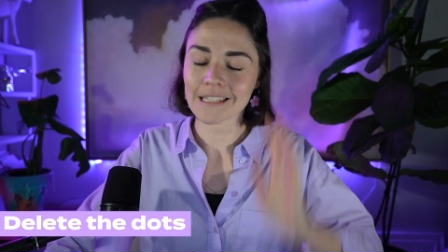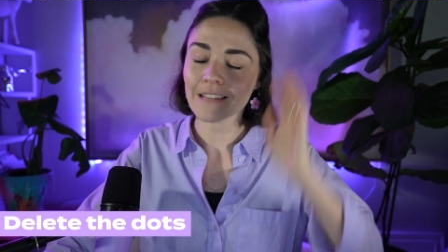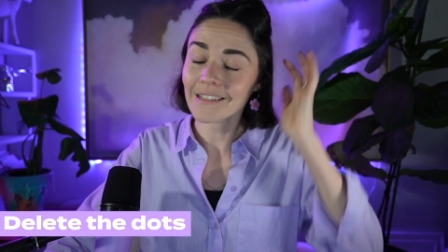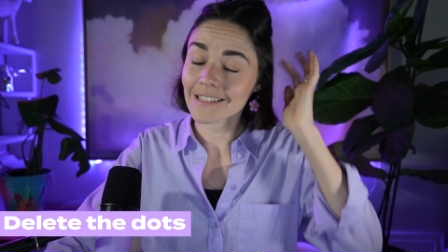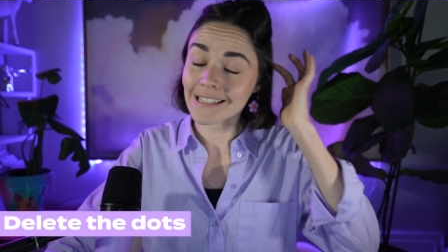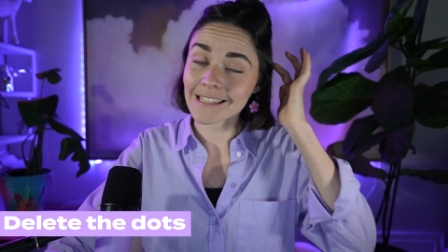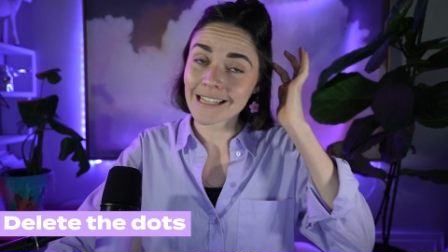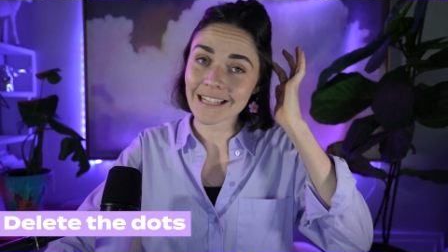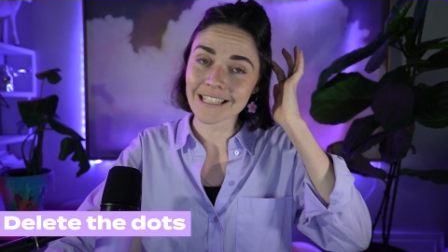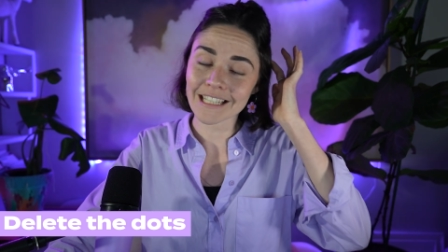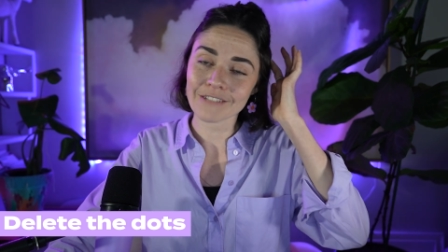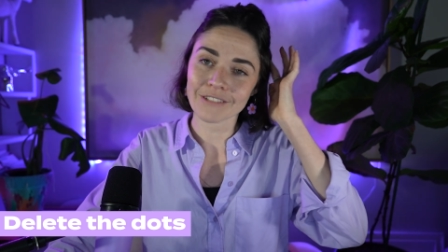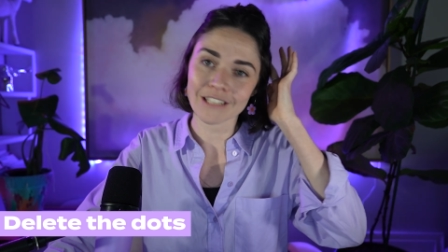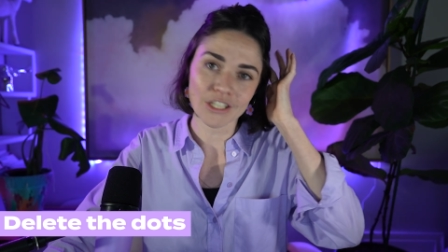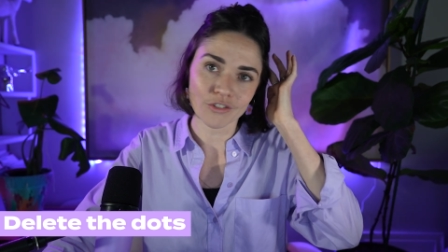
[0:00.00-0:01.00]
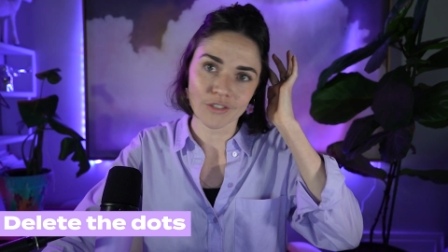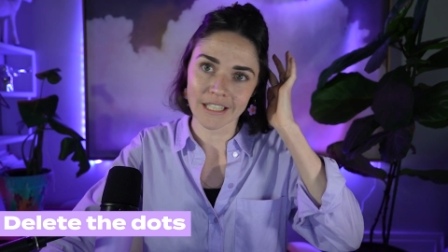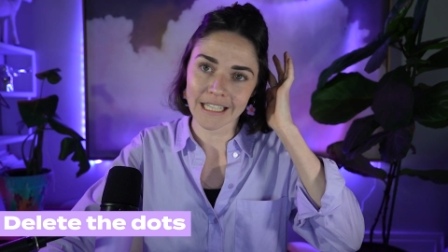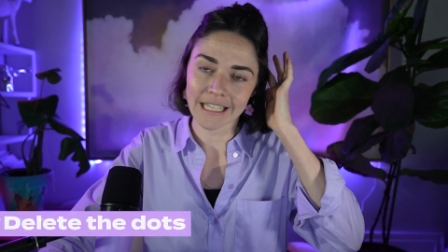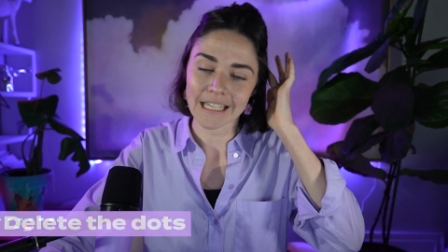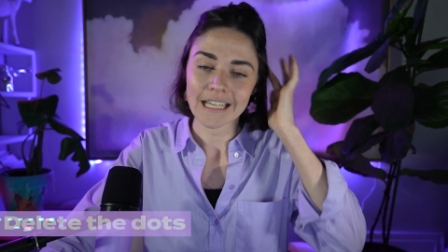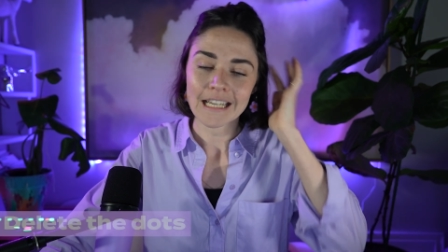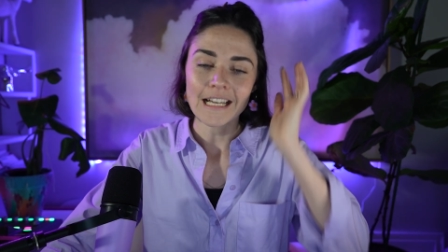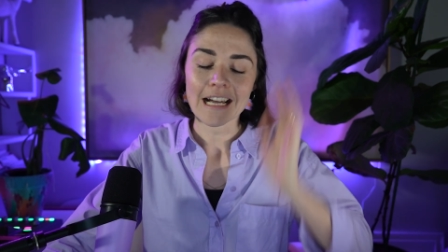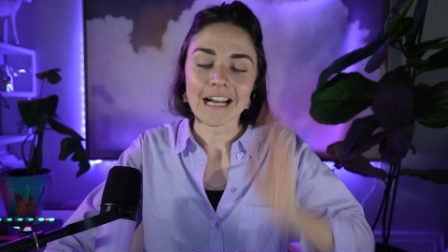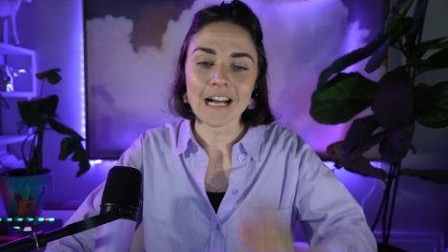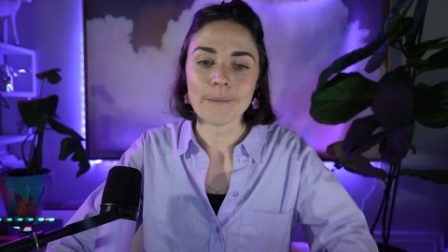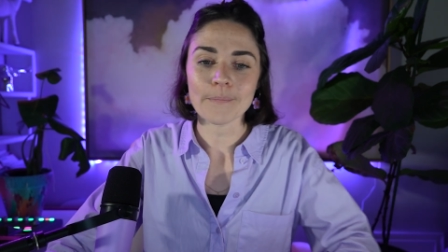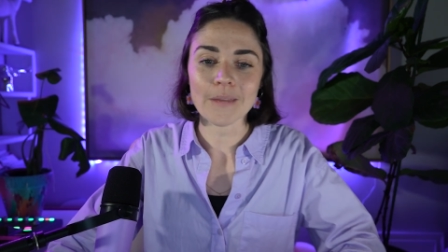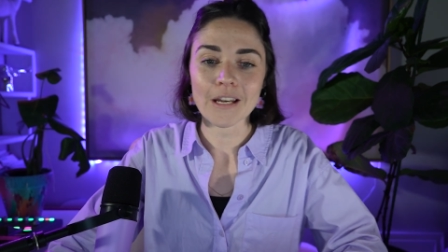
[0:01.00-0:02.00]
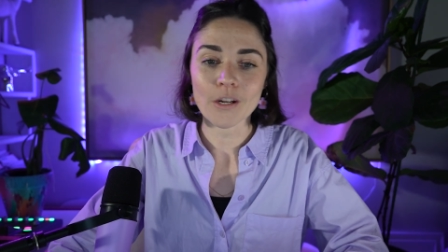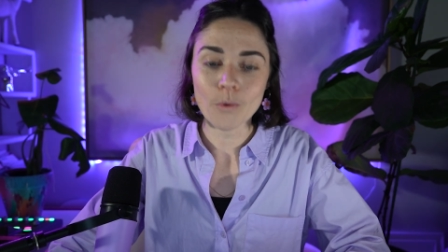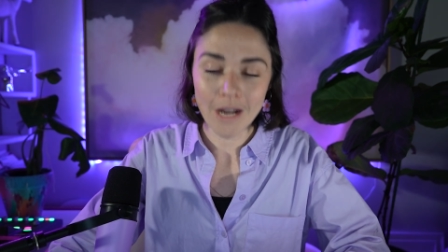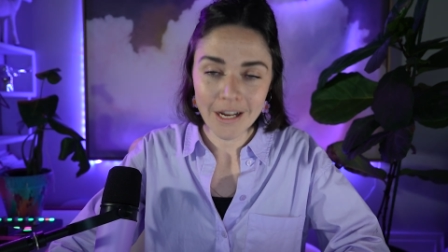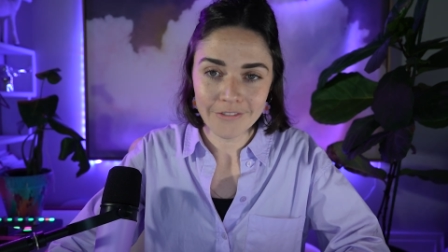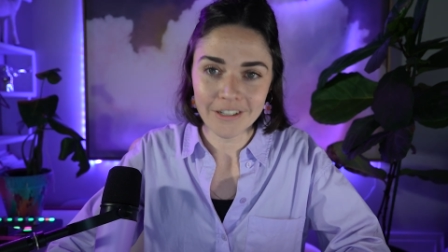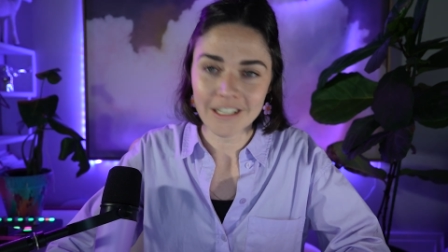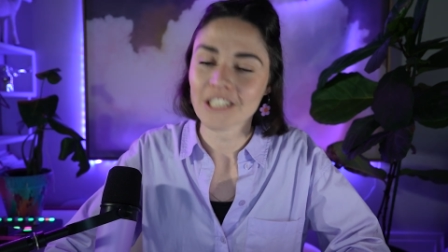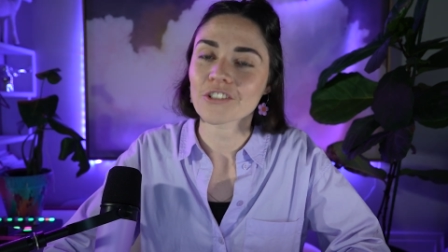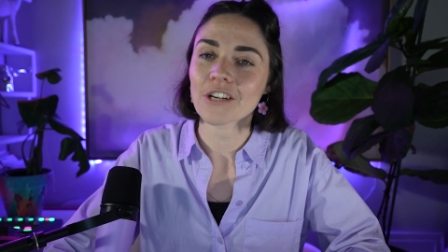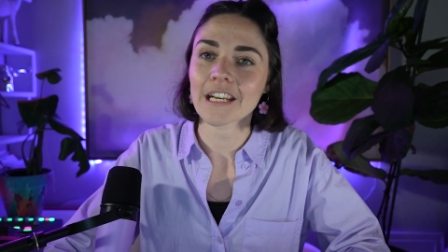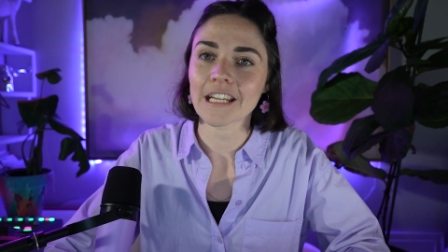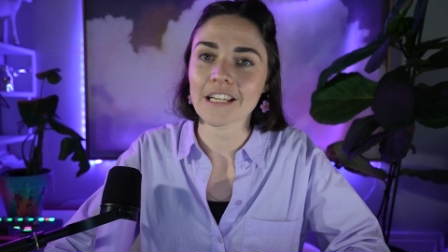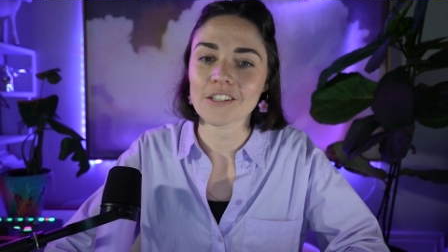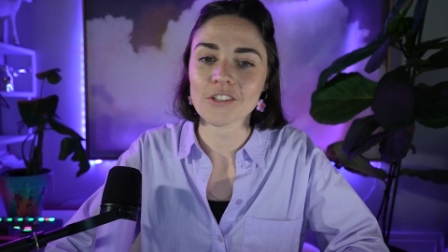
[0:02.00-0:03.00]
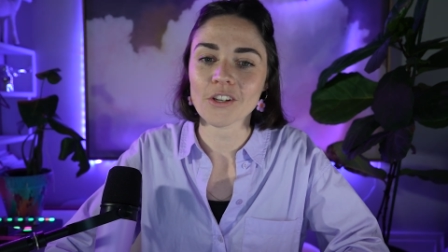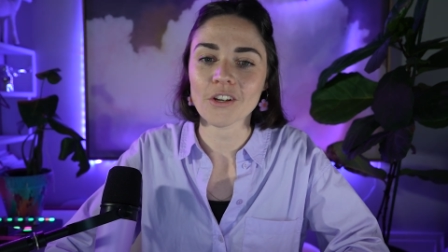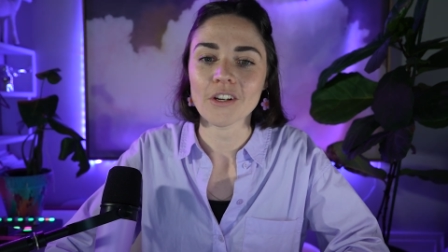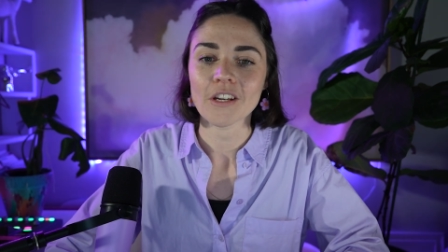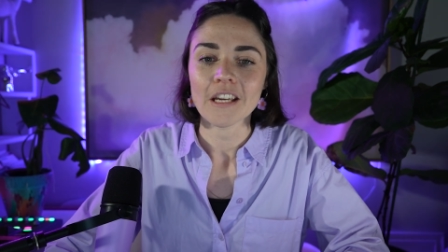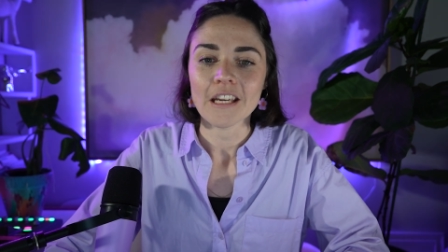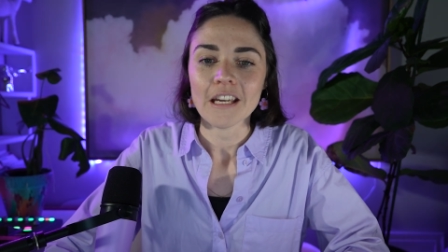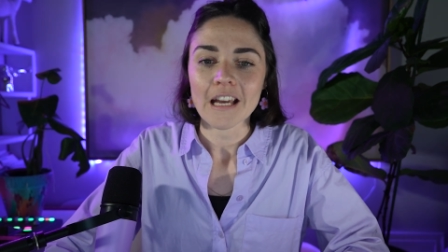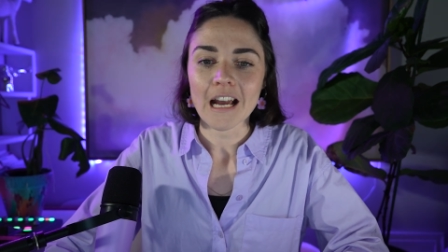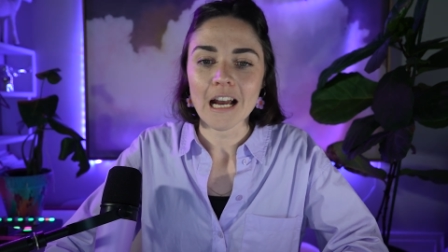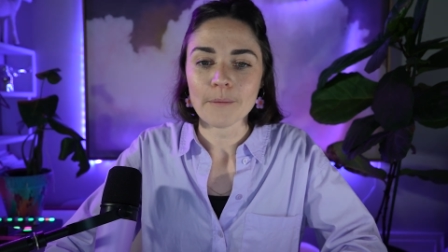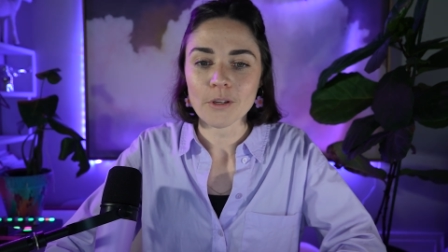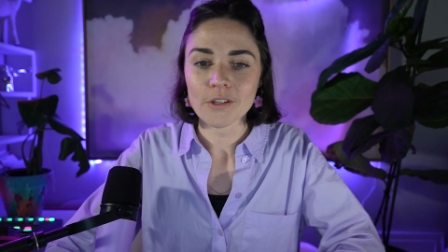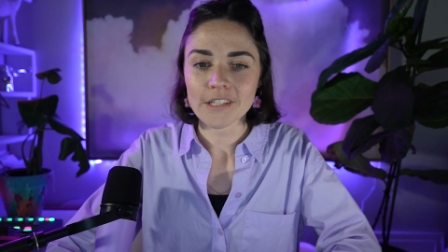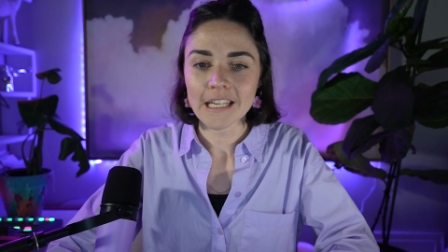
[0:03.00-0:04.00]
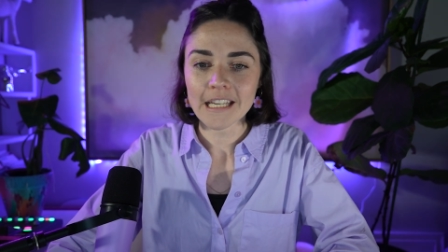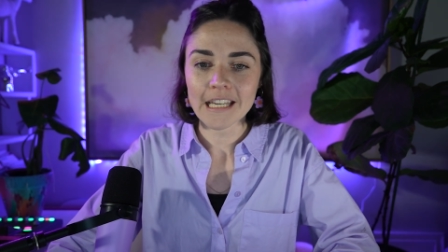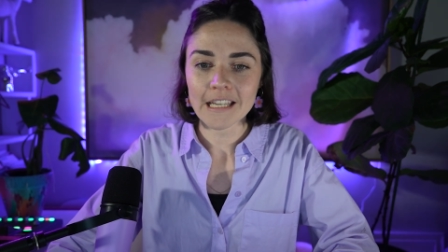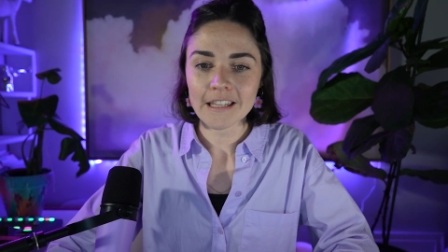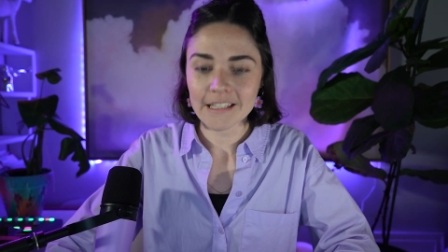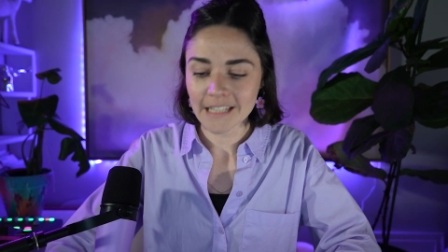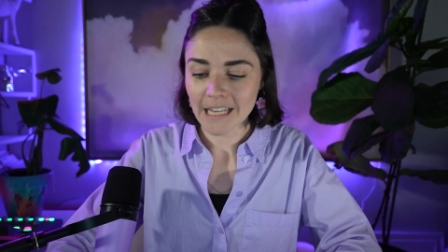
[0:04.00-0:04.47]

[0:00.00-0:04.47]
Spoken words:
Now, this is actually really tricky and quite frustrating. So you'll see here that